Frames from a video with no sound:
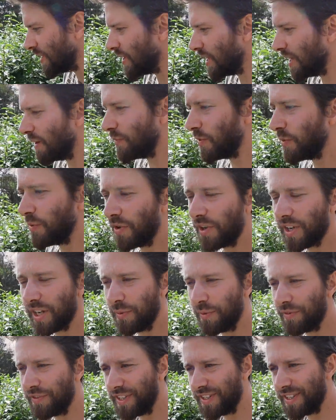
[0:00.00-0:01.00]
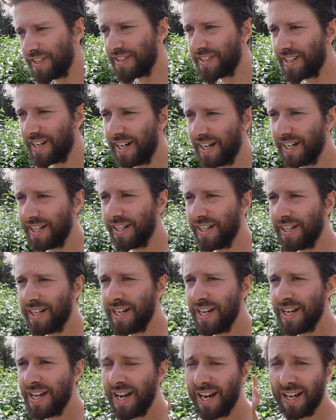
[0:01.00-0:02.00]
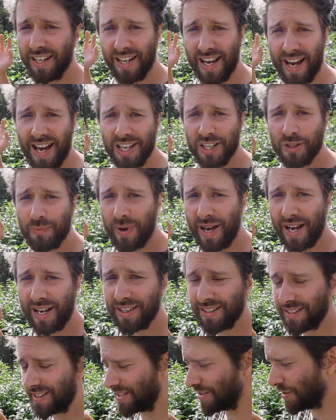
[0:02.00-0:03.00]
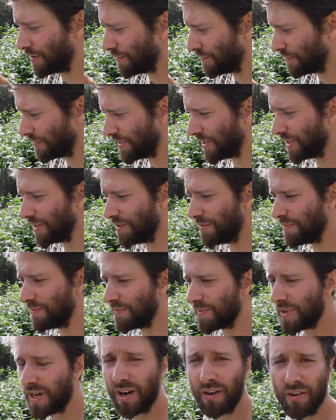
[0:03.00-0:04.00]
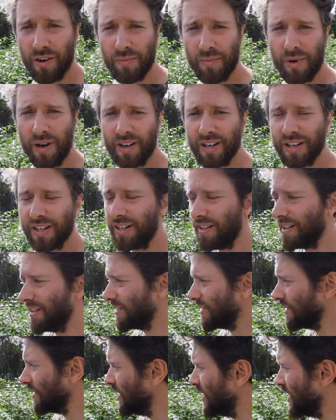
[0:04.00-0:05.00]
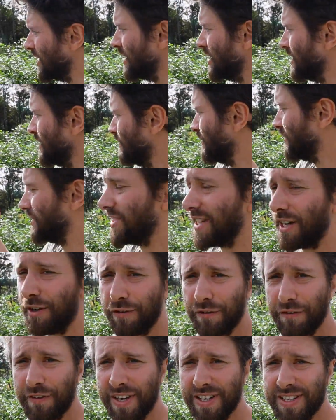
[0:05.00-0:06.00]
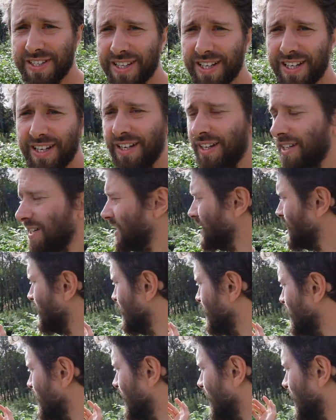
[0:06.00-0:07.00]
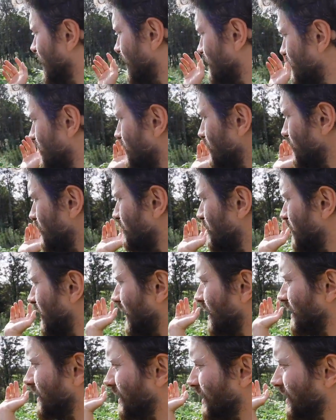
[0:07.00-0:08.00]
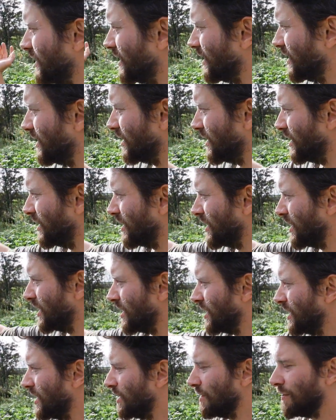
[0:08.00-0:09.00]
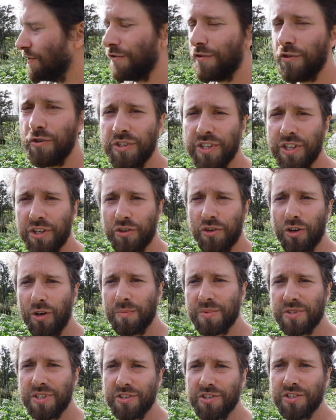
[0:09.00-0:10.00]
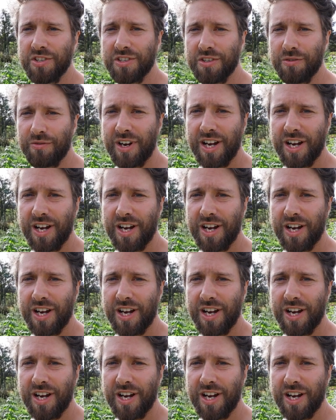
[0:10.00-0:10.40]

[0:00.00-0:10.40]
Um, we're working with the design and the aspect of the current market garden. We're south facing, um, so we've planted fruiting crops such as the